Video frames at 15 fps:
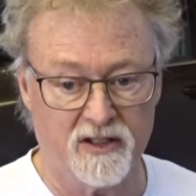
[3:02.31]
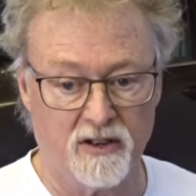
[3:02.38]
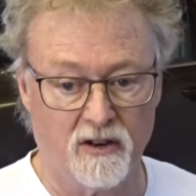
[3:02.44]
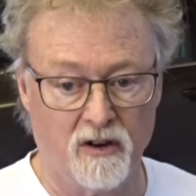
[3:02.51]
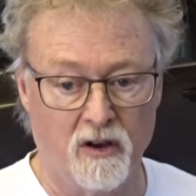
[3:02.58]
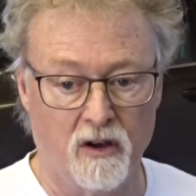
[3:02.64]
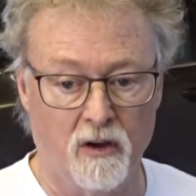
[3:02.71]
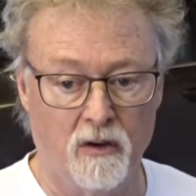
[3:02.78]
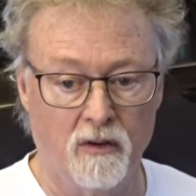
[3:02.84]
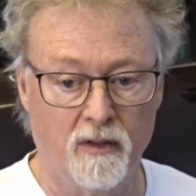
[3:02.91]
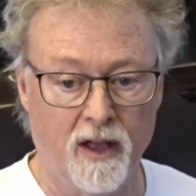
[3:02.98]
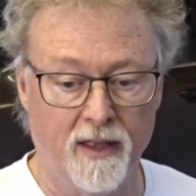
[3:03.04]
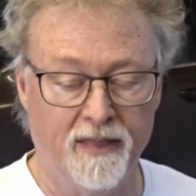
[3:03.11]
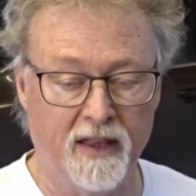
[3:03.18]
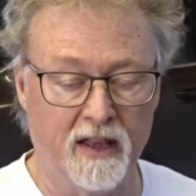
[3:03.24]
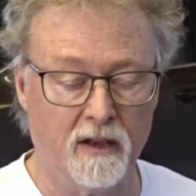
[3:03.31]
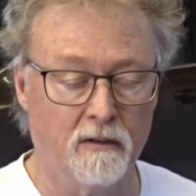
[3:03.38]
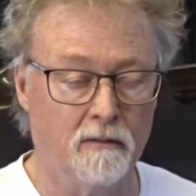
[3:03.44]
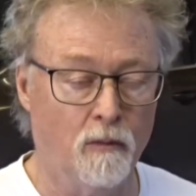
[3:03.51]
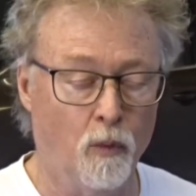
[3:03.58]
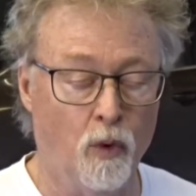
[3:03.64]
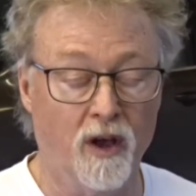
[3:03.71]
They're all, I think it
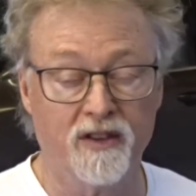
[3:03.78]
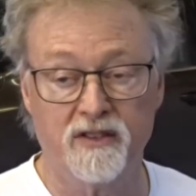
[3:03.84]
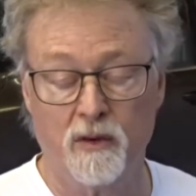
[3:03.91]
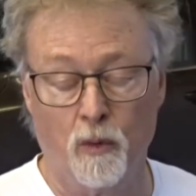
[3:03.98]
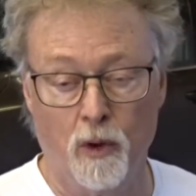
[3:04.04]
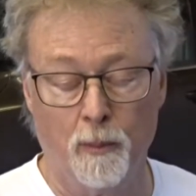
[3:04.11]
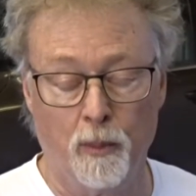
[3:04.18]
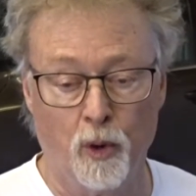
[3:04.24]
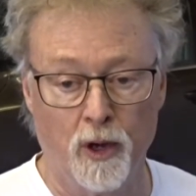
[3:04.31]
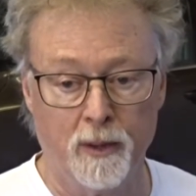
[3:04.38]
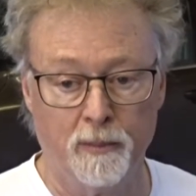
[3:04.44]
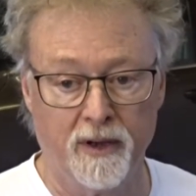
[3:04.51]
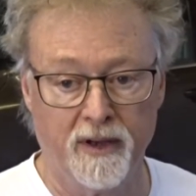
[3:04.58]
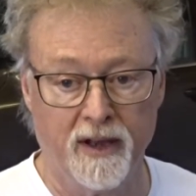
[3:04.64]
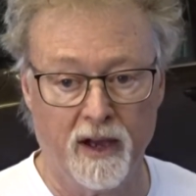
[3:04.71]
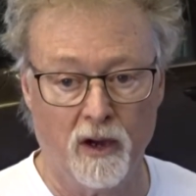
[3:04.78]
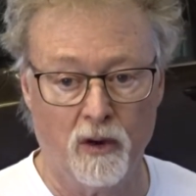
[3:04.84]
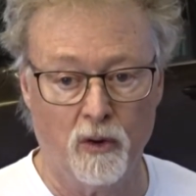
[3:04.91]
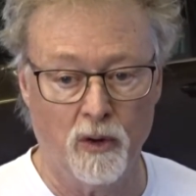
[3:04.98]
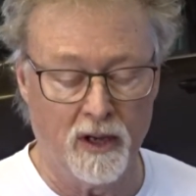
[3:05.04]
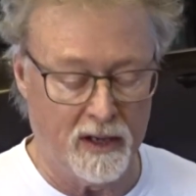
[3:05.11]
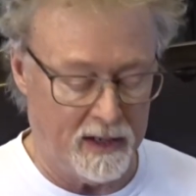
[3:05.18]
was at one point, but
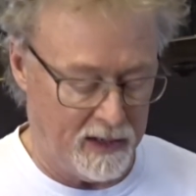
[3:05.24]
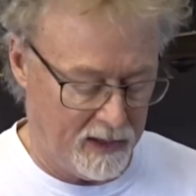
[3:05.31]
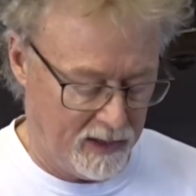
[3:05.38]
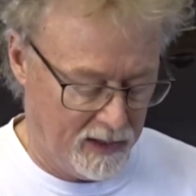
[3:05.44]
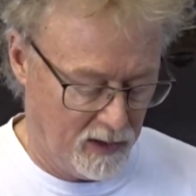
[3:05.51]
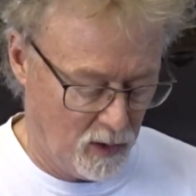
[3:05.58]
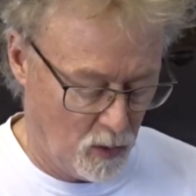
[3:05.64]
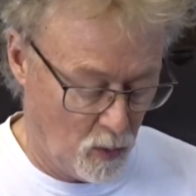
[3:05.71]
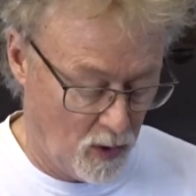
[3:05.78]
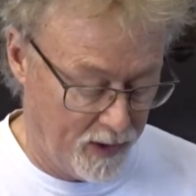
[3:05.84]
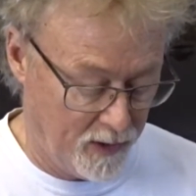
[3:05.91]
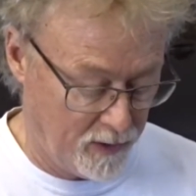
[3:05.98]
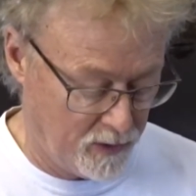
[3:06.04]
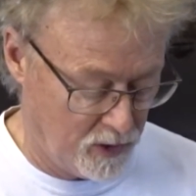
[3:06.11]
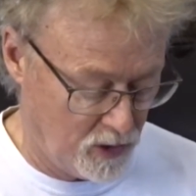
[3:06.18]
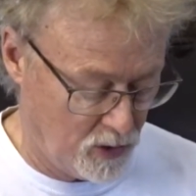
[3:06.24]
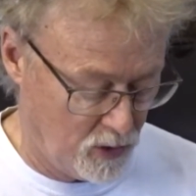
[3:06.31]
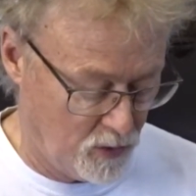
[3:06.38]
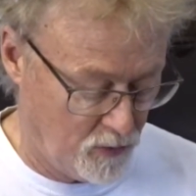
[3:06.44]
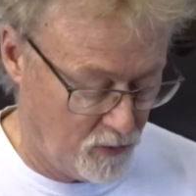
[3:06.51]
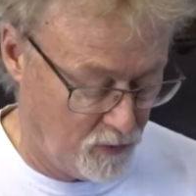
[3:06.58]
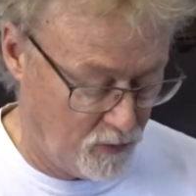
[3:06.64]
now they're wired to
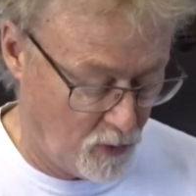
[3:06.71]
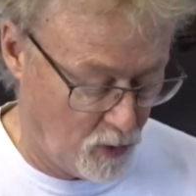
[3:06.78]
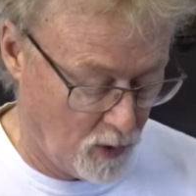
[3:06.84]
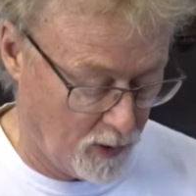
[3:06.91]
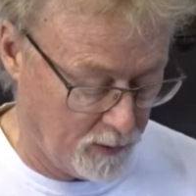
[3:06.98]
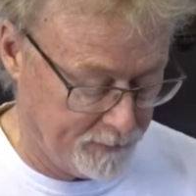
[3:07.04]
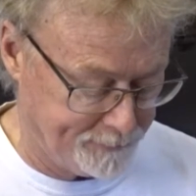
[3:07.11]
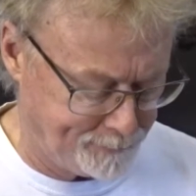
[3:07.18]
4.